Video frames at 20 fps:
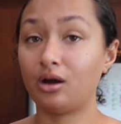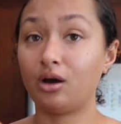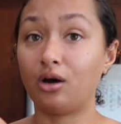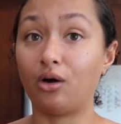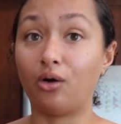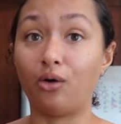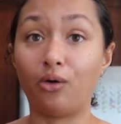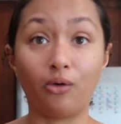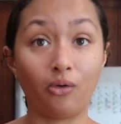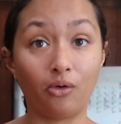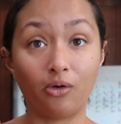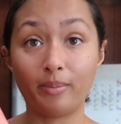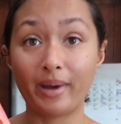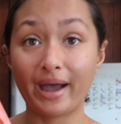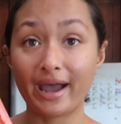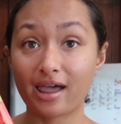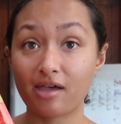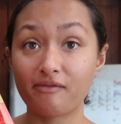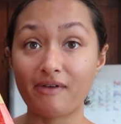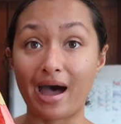A whole
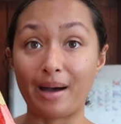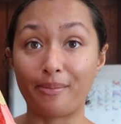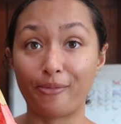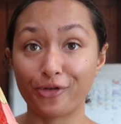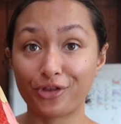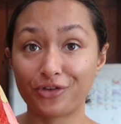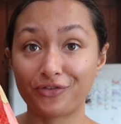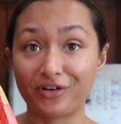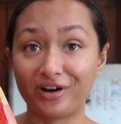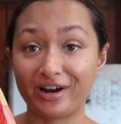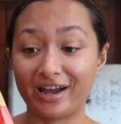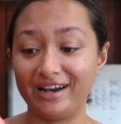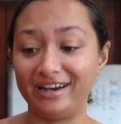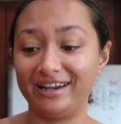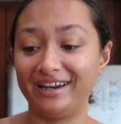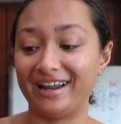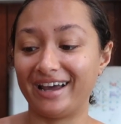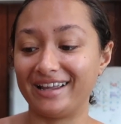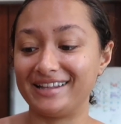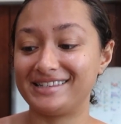bag of apples for
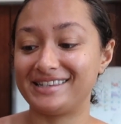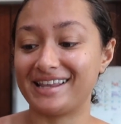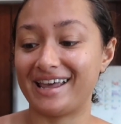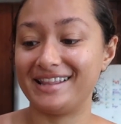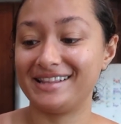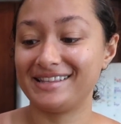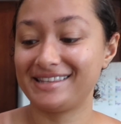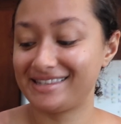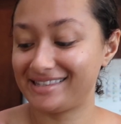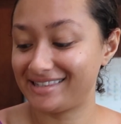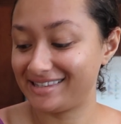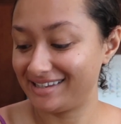99 cents.